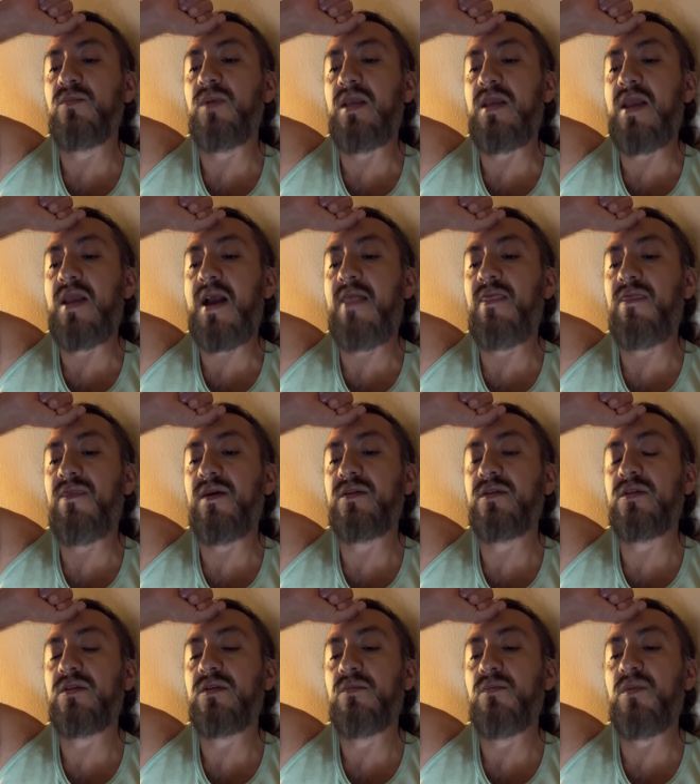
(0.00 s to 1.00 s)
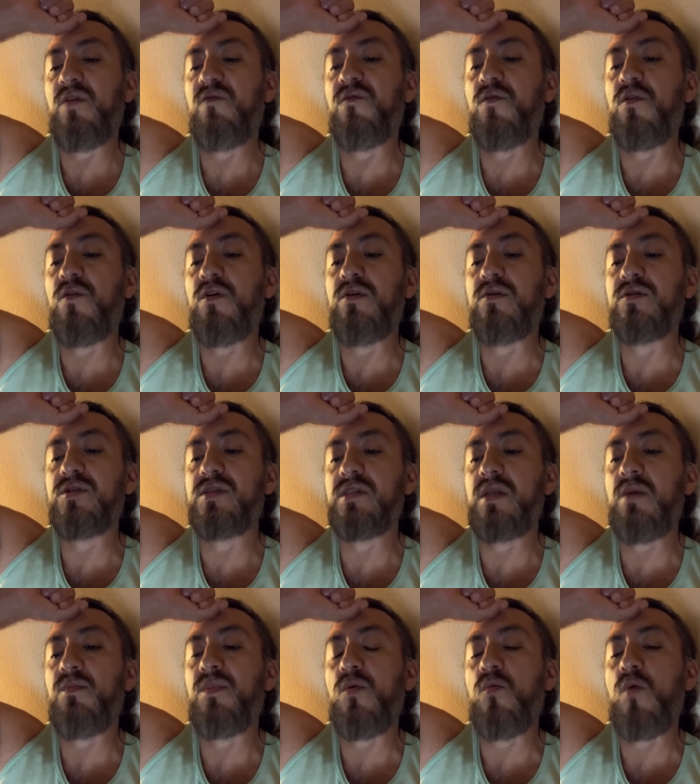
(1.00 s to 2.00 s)
brillantes before you
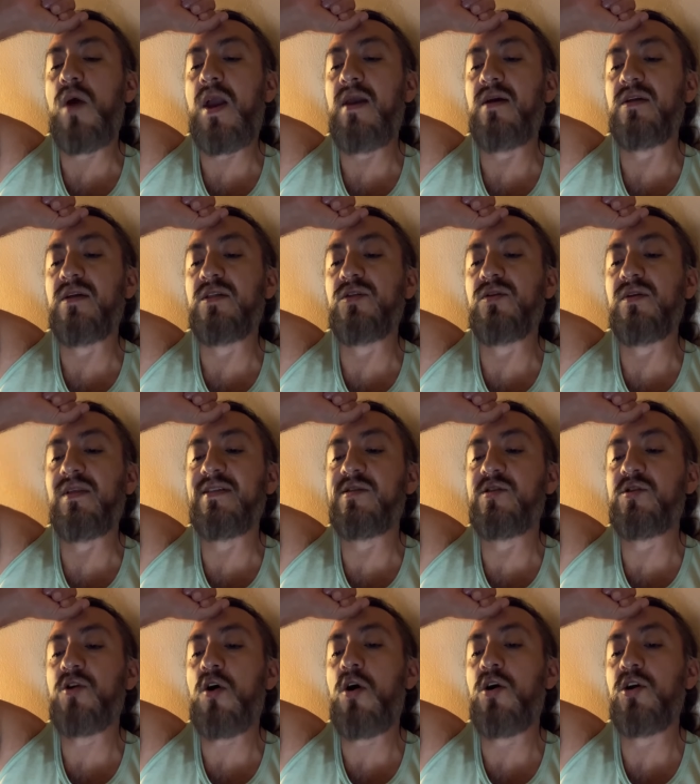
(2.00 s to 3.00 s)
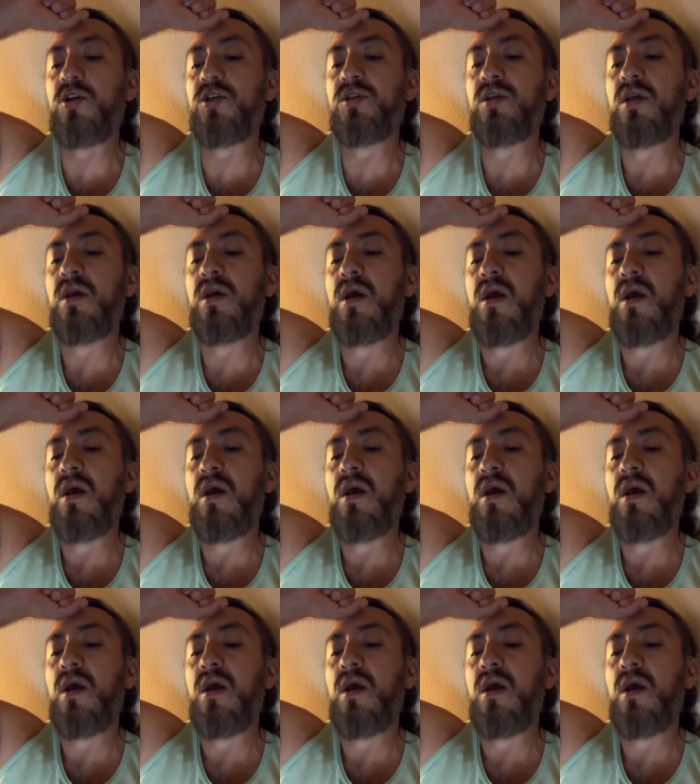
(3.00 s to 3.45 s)
slip away into the stars,